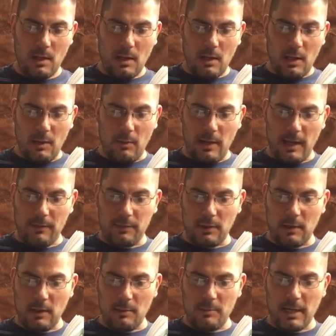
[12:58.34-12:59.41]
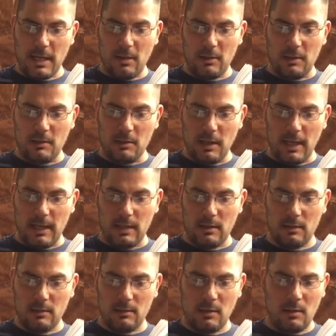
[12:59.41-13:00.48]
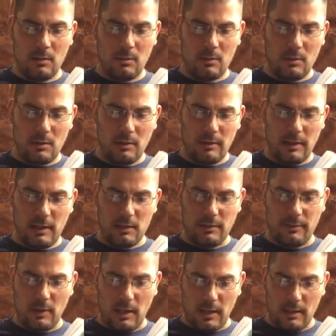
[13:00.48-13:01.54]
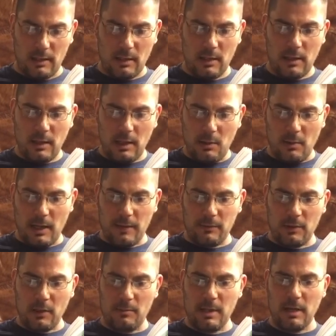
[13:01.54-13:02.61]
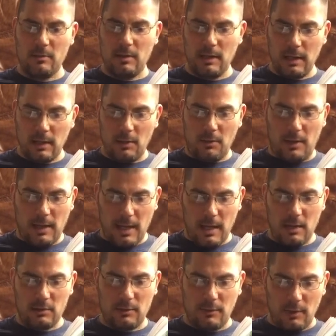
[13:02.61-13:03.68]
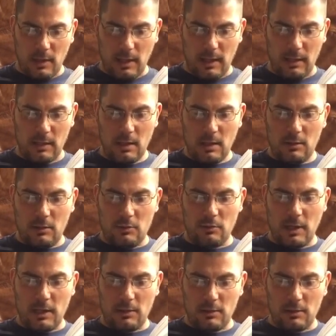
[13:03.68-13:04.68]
He would have to come down in a lake. No, on the edge of a lake. He would have to come down near the edge of a lake to try and